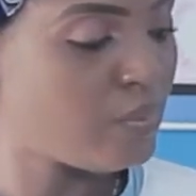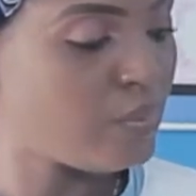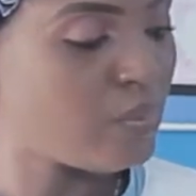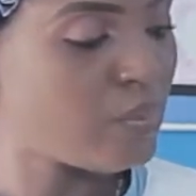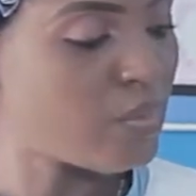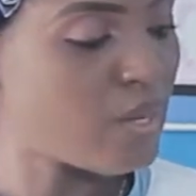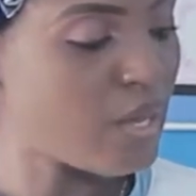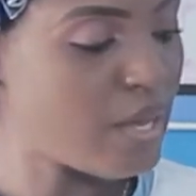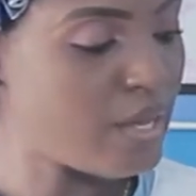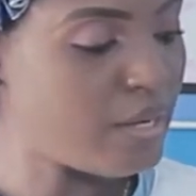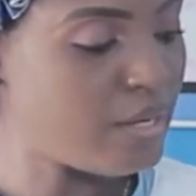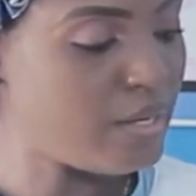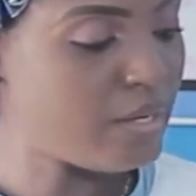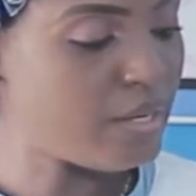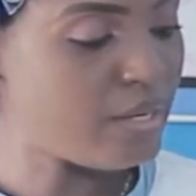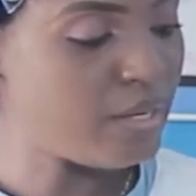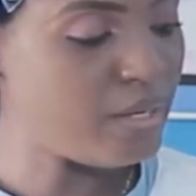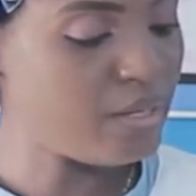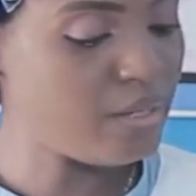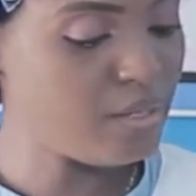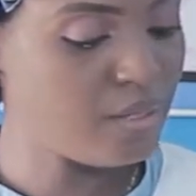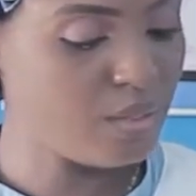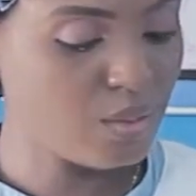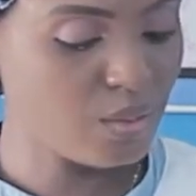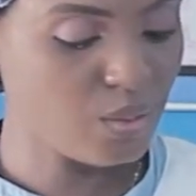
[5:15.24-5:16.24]
And
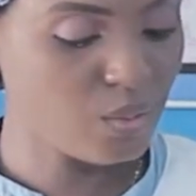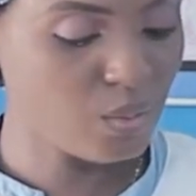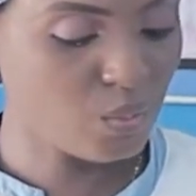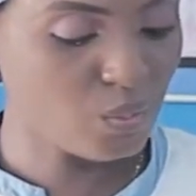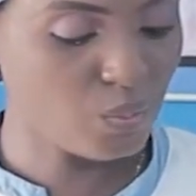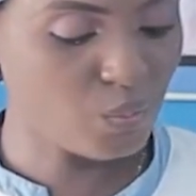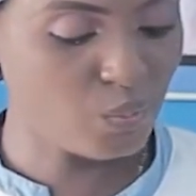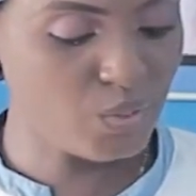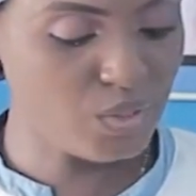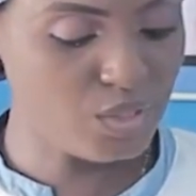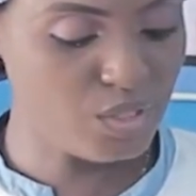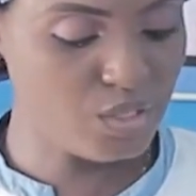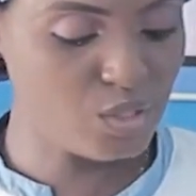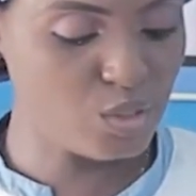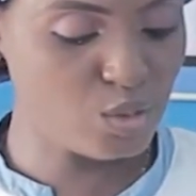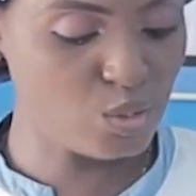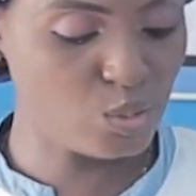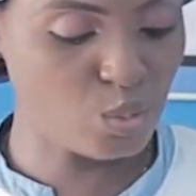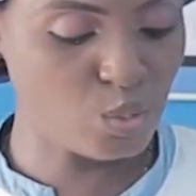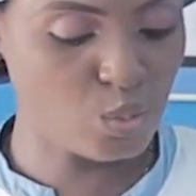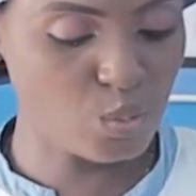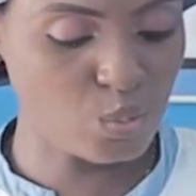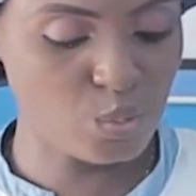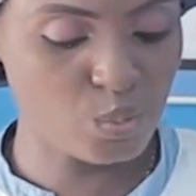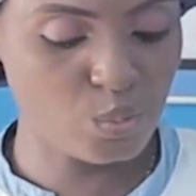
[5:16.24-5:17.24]
then we need to
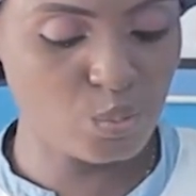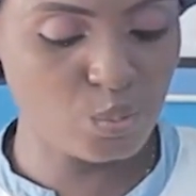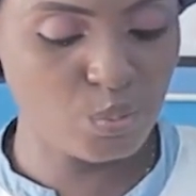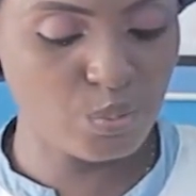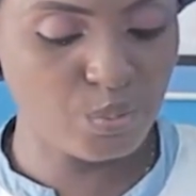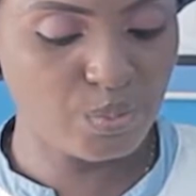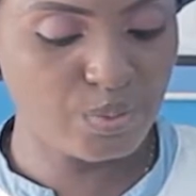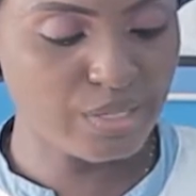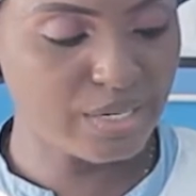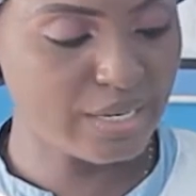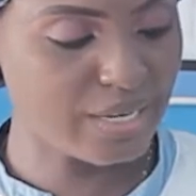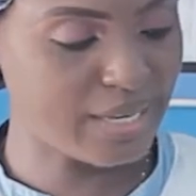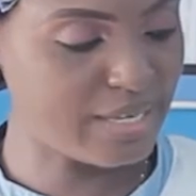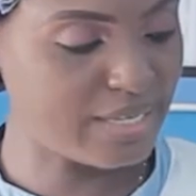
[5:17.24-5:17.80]
go a